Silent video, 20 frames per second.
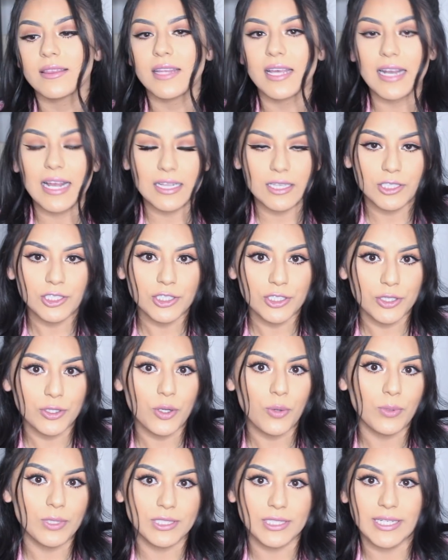then at least you
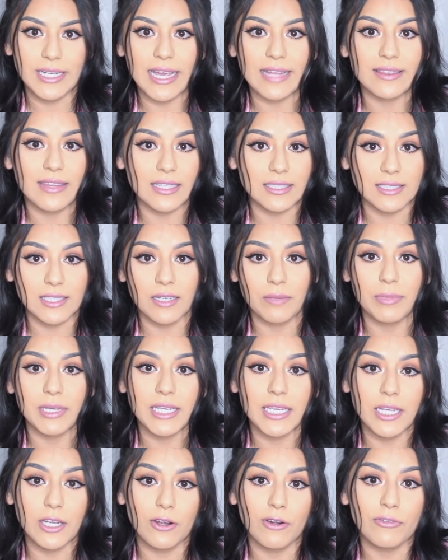know what to get that's going to be
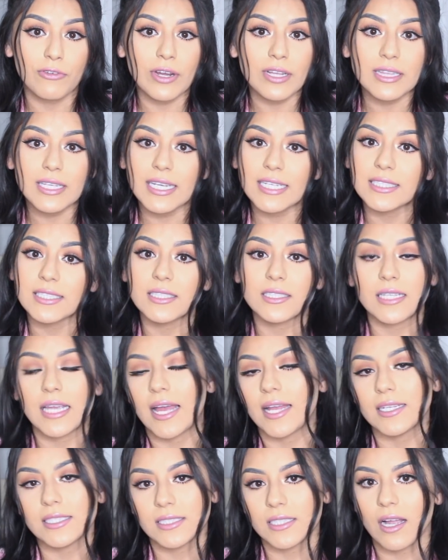keto friendly
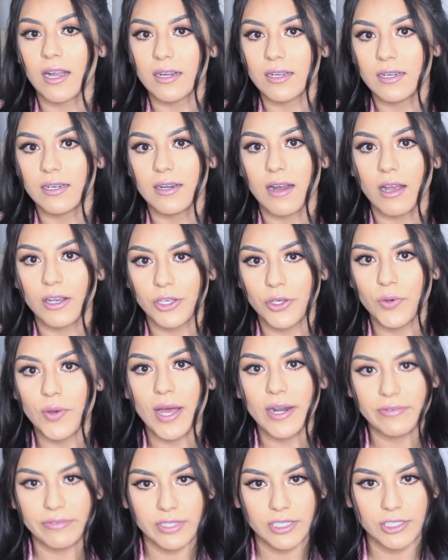and is not going to knock you out of